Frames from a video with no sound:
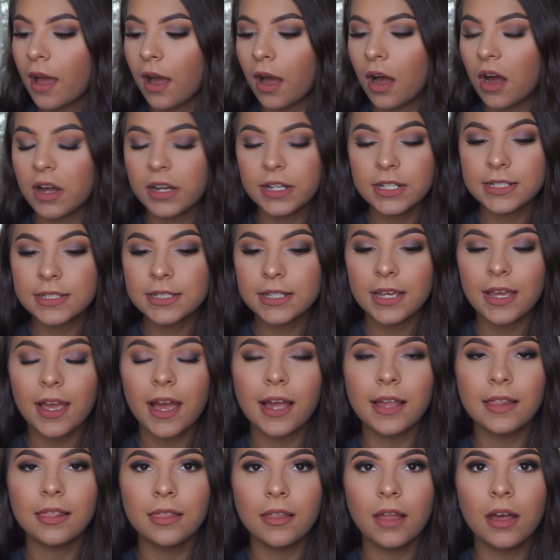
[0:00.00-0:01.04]
Honestly,
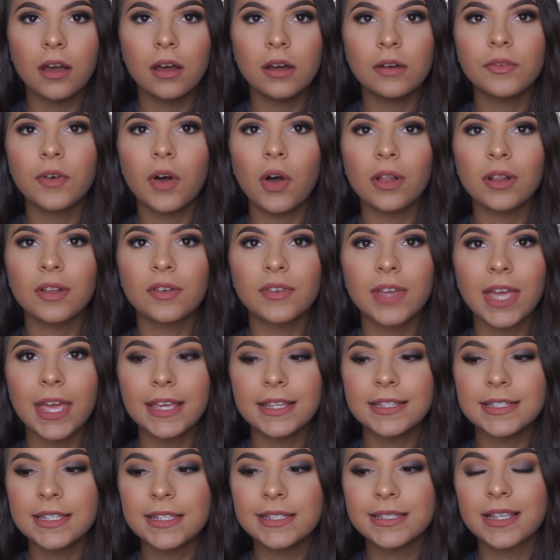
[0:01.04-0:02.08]
I love all of
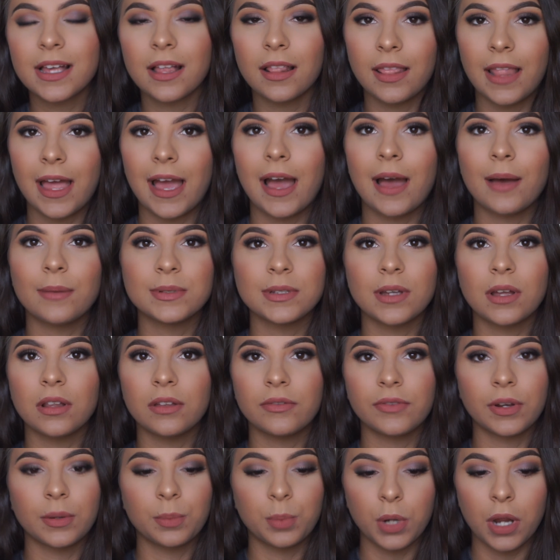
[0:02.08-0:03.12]
Casey's collabs, all
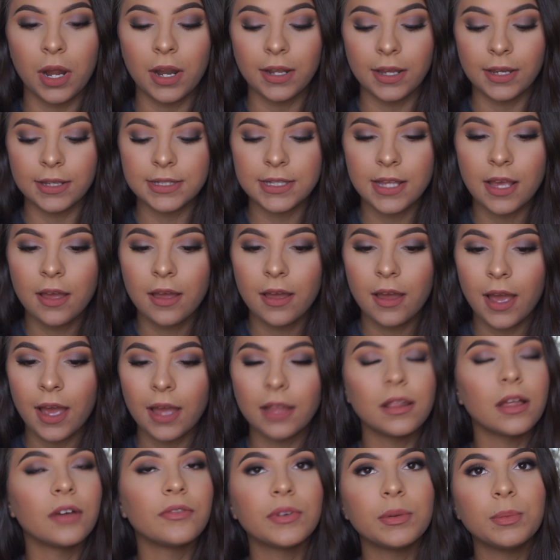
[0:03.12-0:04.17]
of her products. I
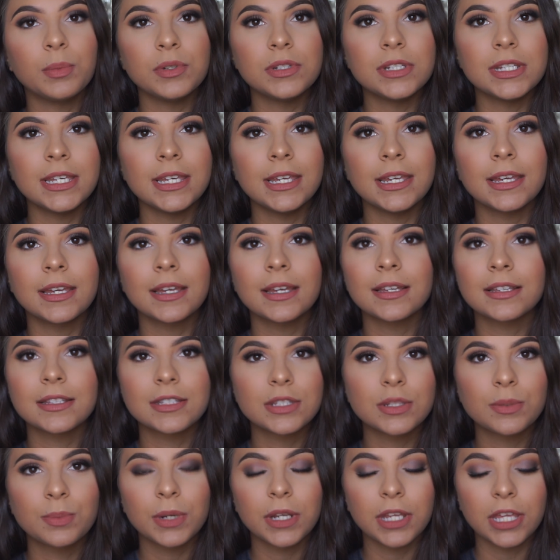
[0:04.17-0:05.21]
love her boutique,
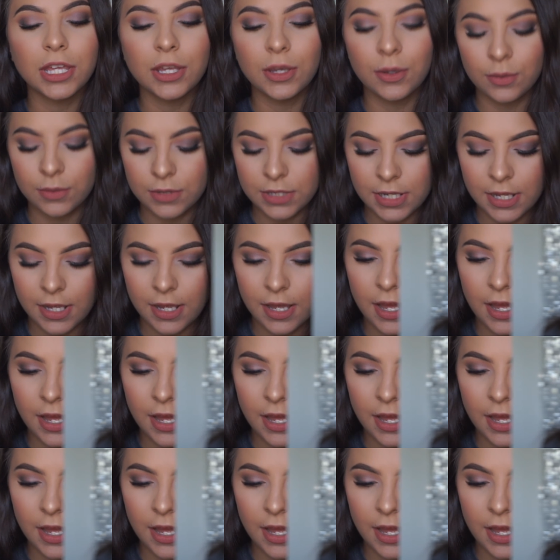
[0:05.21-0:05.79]
super cute.